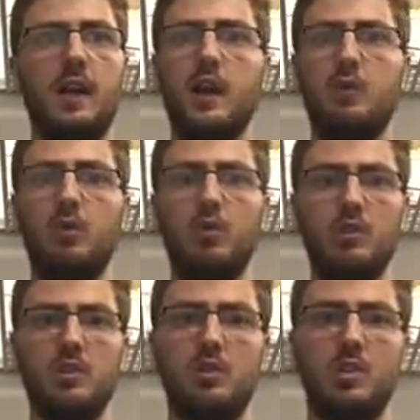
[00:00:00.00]
would
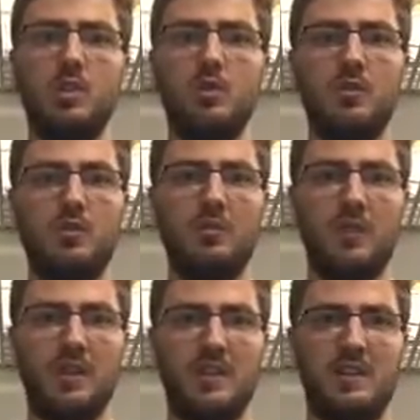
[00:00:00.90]
also tune
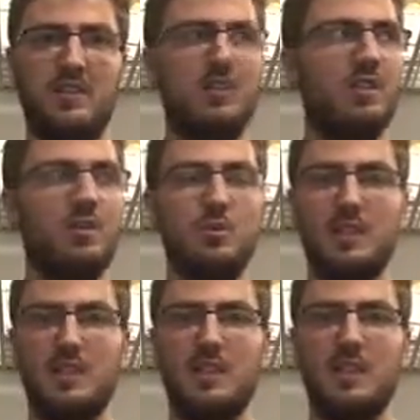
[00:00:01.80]

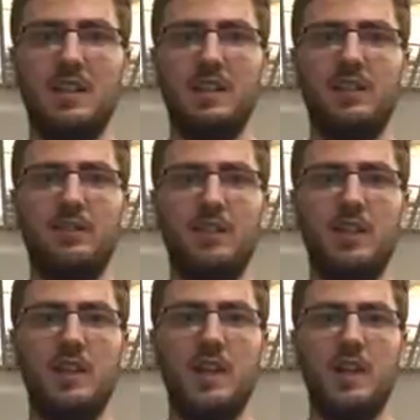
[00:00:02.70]
the snare, give
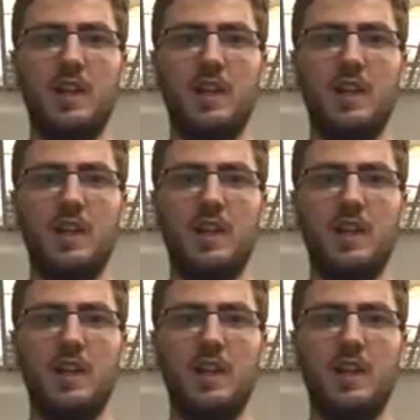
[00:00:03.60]
the